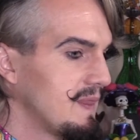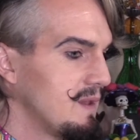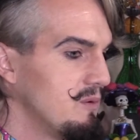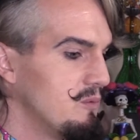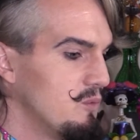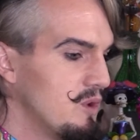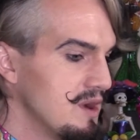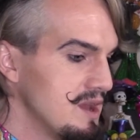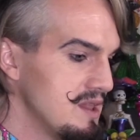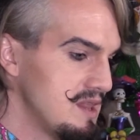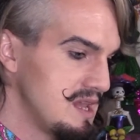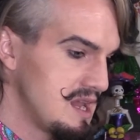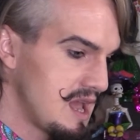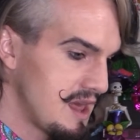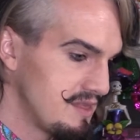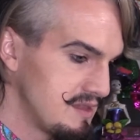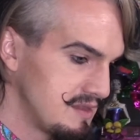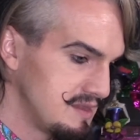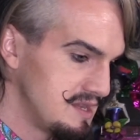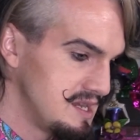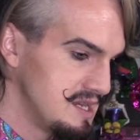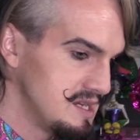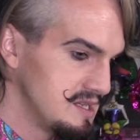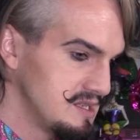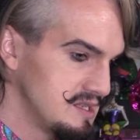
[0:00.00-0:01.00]
One of the other
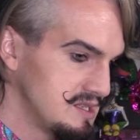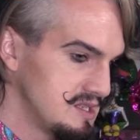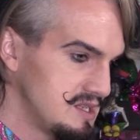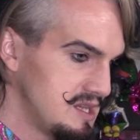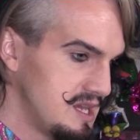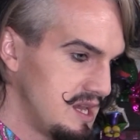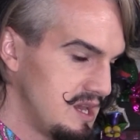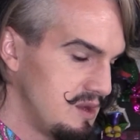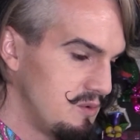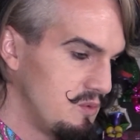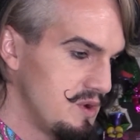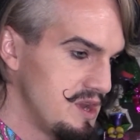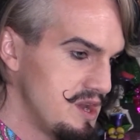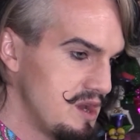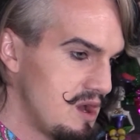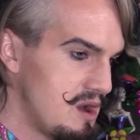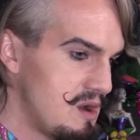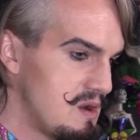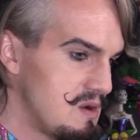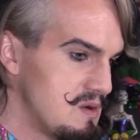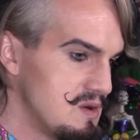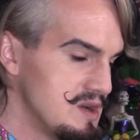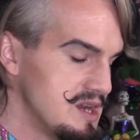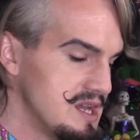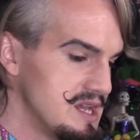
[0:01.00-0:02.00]
things that we
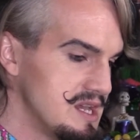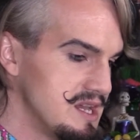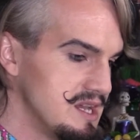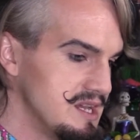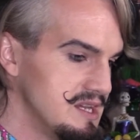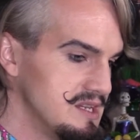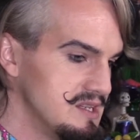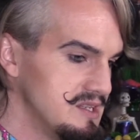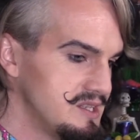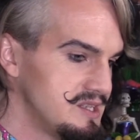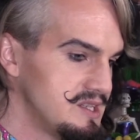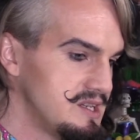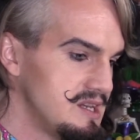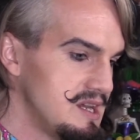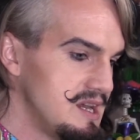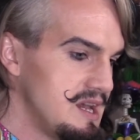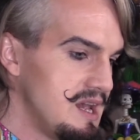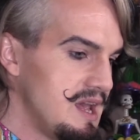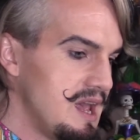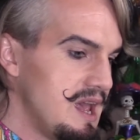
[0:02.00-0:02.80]
know is